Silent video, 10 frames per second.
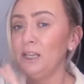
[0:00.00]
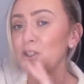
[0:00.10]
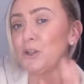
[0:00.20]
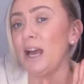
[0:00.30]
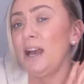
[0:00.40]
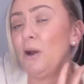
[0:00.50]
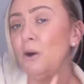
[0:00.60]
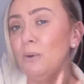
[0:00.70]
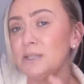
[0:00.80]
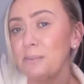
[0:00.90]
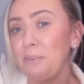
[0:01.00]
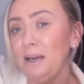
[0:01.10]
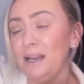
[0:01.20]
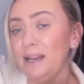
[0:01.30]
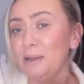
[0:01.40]
So I always
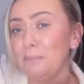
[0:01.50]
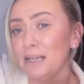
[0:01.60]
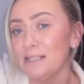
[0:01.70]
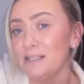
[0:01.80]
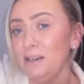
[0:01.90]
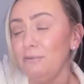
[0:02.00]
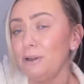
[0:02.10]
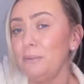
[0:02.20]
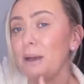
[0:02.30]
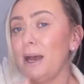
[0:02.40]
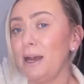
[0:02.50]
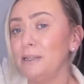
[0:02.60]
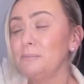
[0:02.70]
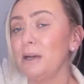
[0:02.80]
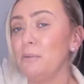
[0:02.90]
apply my serum
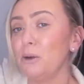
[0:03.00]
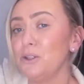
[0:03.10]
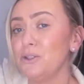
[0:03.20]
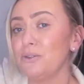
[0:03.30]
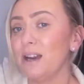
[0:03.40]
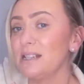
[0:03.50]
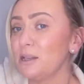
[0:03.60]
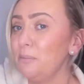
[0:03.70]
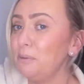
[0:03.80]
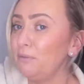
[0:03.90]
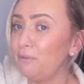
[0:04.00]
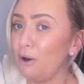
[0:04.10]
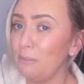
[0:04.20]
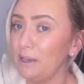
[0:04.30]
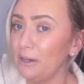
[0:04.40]
and my moisturizer
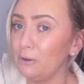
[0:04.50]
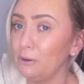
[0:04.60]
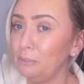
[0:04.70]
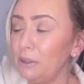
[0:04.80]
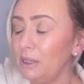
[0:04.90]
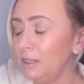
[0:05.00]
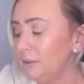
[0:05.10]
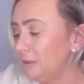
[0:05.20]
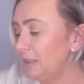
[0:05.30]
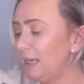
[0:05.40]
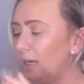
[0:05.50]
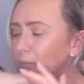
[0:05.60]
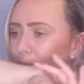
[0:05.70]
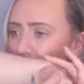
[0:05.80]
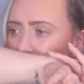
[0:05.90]
before makeup. Now,